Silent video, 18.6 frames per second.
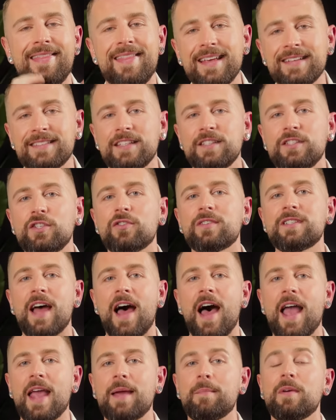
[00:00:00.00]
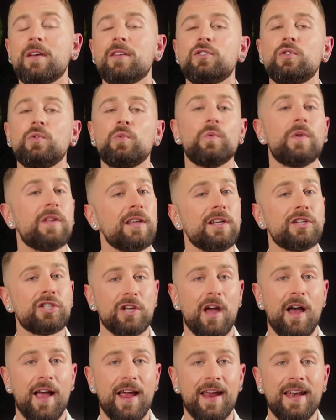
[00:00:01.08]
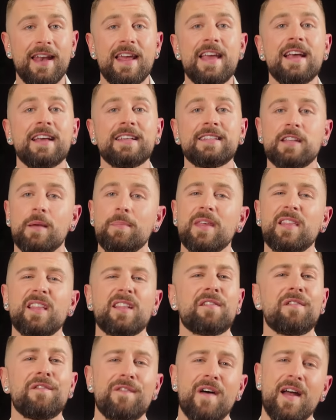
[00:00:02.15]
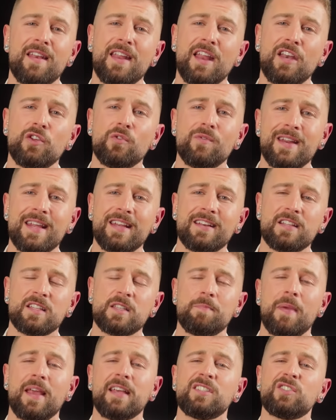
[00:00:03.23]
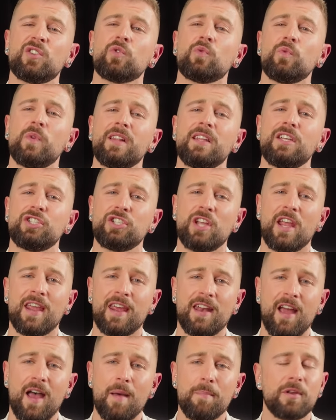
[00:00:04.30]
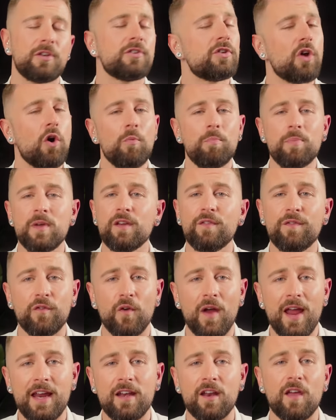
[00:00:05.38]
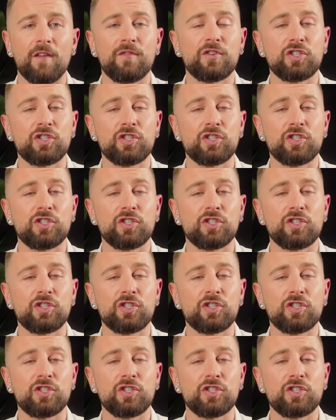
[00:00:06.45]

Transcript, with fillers: This is your time to really shine, something that's fun and unique to space to really shake it up. Don't be afraid of